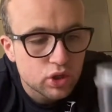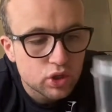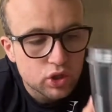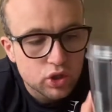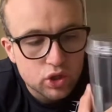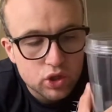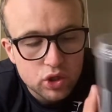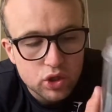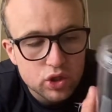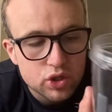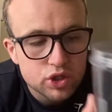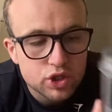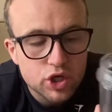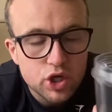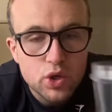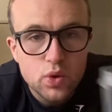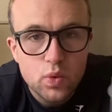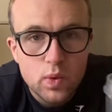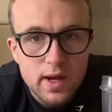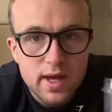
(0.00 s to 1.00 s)
could
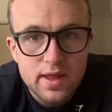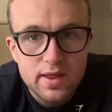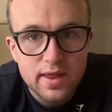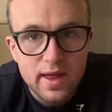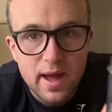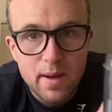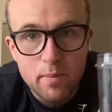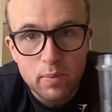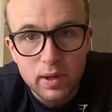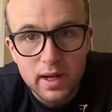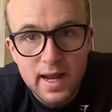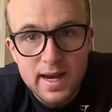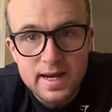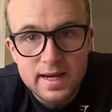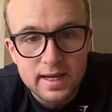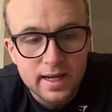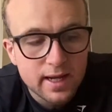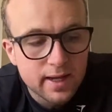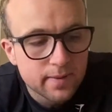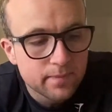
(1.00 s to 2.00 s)
do with a
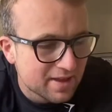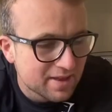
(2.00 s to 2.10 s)
blender.